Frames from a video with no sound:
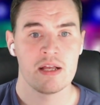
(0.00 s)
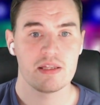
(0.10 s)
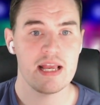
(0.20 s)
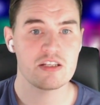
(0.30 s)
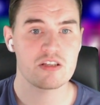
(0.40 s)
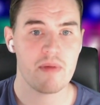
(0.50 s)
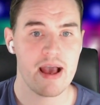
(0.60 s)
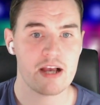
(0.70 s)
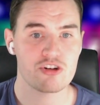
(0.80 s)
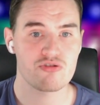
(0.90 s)
Need some
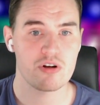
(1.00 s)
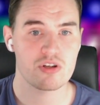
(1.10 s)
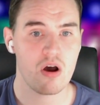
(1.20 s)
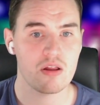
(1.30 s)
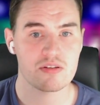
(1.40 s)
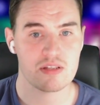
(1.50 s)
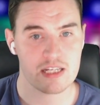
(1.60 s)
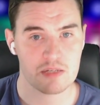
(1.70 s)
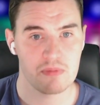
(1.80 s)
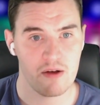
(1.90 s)
extra dollars
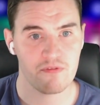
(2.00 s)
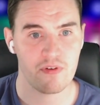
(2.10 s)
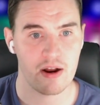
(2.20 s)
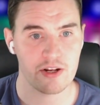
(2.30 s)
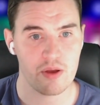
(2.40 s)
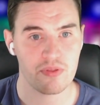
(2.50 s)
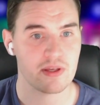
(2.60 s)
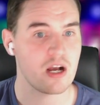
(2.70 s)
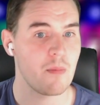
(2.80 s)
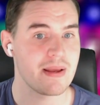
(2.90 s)
this month, and I don't
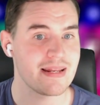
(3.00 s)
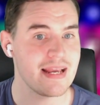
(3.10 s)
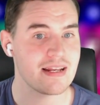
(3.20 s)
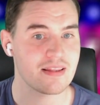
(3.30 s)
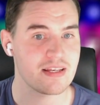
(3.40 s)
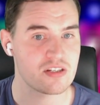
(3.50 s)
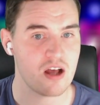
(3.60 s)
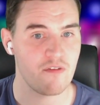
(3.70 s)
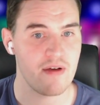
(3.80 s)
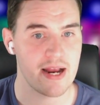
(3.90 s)
think I'll be needing this
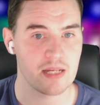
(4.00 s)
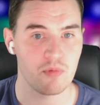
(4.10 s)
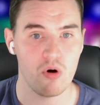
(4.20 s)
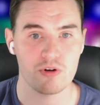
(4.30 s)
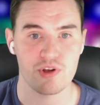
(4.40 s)
stuff anymore,